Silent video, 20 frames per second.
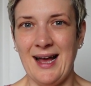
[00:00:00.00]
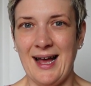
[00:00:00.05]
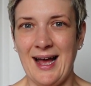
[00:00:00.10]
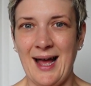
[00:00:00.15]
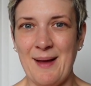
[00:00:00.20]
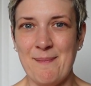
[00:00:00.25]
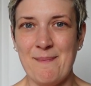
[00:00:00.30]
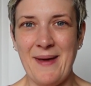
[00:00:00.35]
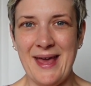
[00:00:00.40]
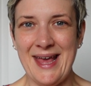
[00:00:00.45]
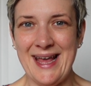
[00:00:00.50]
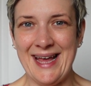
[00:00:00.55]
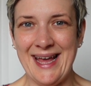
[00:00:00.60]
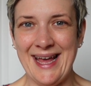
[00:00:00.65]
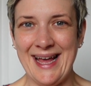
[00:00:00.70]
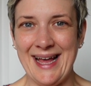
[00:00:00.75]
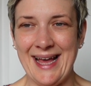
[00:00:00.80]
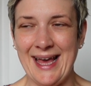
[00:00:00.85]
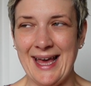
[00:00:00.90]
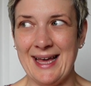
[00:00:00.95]
I'm
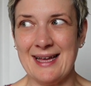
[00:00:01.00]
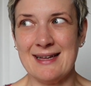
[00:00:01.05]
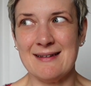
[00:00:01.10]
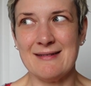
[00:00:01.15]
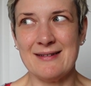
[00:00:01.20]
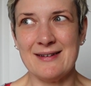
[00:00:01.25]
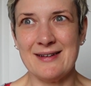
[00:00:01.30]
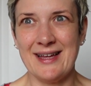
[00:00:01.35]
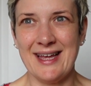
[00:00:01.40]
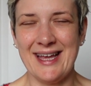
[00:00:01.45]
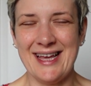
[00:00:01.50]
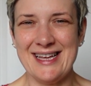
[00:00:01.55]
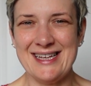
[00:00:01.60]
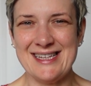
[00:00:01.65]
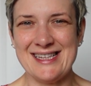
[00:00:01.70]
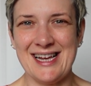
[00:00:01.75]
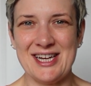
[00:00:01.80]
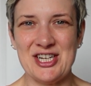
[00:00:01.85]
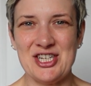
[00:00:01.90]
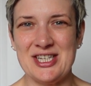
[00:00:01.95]
making it.
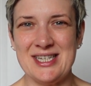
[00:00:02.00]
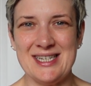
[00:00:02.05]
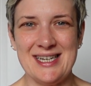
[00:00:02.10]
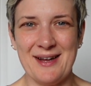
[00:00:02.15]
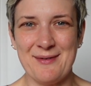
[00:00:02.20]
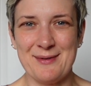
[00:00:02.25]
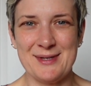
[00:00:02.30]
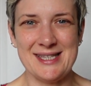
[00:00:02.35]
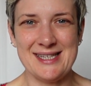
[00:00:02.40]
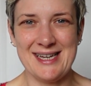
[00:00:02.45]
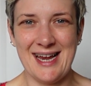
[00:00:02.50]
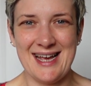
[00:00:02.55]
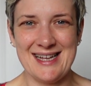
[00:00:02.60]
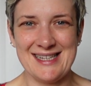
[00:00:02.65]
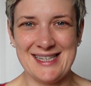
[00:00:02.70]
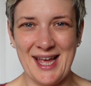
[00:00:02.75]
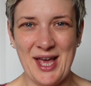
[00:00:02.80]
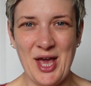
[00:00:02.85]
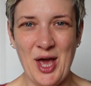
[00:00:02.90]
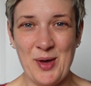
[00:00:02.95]
He's actually
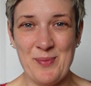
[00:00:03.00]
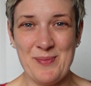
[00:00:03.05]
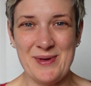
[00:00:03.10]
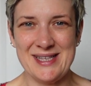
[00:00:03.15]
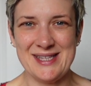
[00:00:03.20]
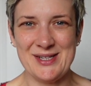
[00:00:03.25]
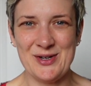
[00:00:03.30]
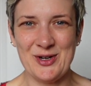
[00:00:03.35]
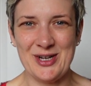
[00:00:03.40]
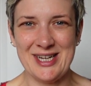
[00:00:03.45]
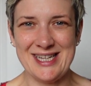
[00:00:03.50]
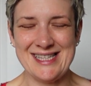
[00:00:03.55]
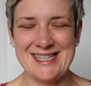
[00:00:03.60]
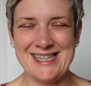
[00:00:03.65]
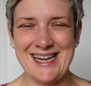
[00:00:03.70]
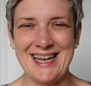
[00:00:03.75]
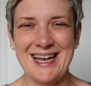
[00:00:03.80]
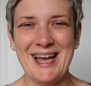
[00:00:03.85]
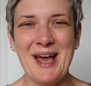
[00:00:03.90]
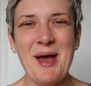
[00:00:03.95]
downstairs. I hope he's not
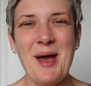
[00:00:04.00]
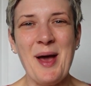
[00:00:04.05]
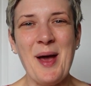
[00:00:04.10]
listening.